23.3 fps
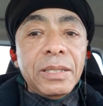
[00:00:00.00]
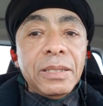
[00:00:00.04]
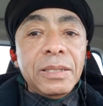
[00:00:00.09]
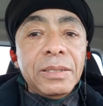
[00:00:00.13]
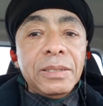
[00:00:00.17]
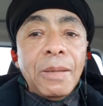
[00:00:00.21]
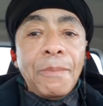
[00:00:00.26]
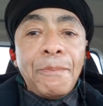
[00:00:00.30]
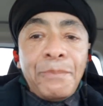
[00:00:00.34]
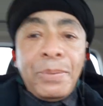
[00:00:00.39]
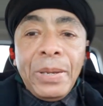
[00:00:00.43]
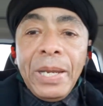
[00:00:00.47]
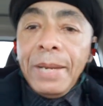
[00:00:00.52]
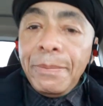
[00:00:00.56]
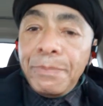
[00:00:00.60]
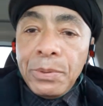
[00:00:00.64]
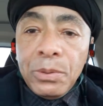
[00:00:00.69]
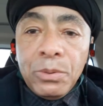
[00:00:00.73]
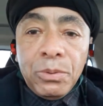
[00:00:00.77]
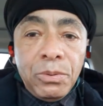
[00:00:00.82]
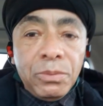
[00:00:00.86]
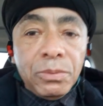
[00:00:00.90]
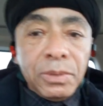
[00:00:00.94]
The
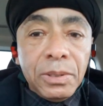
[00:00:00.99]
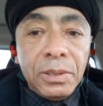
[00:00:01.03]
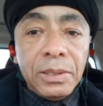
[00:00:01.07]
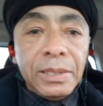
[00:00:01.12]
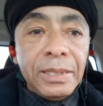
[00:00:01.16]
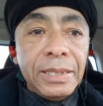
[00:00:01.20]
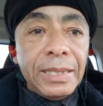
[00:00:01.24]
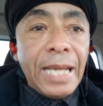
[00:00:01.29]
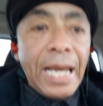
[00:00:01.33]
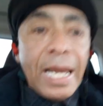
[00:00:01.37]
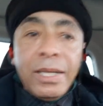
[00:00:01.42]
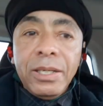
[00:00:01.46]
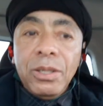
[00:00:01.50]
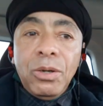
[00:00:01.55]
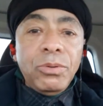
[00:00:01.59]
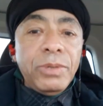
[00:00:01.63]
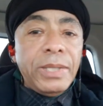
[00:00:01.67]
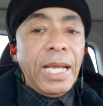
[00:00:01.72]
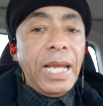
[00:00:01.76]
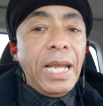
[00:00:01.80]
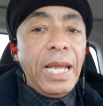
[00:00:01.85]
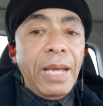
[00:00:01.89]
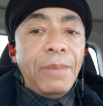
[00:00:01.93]
people, not no
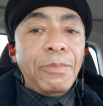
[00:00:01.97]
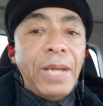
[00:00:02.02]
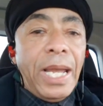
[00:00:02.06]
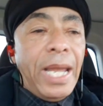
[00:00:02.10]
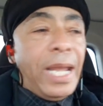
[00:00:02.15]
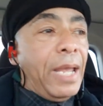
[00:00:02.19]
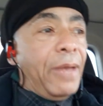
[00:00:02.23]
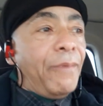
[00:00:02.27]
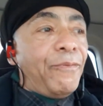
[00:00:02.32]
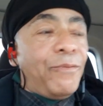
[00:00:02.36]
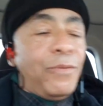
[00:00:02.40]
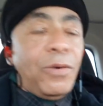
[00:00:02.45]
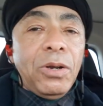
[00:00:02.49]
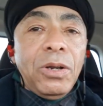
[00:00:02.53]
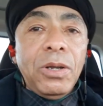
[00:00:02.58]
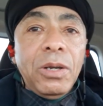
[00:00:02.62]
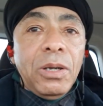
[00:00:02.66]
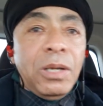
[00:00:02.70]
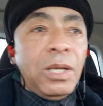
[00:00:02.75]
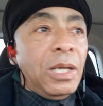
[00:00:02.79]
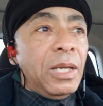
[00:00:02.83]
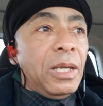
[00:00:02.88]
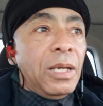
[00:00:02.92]
damn handful
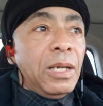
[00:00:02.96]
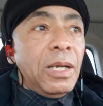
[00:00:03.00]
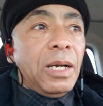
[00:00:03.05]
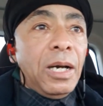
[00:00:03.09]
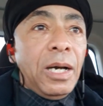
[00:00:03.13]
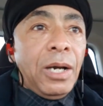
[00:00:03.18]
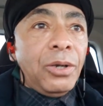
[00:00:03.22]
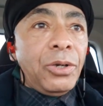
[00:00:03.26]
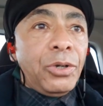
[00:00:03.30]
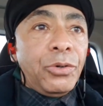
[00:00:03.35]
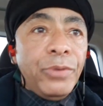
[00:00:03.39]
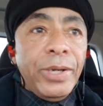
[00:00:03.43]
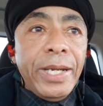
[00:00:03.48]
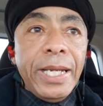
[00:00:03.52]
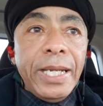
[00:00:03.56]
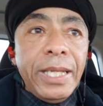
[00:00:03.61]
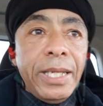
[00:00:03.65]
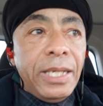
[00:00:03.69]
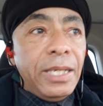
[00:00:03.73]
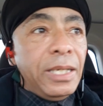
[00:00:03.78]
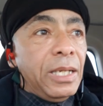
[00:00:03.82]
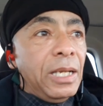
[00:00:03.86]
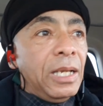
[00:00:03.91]
of
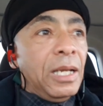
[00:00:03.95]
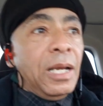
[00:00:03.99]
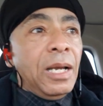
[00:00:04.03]
greedy,